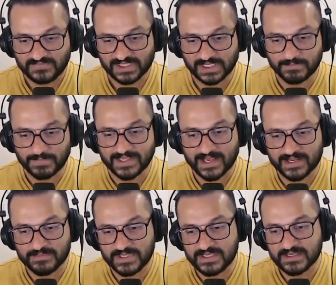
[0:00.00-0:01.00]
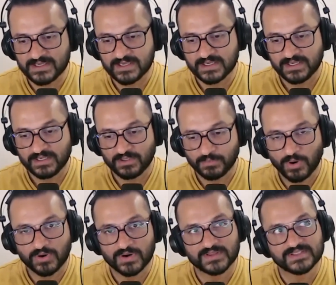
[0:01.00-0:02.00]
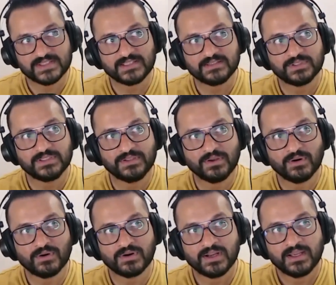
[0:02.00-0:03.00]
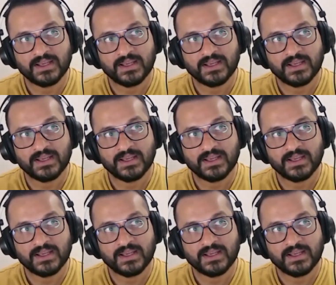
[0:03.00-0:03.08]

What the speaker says: And by that, I mean you're more in sync with your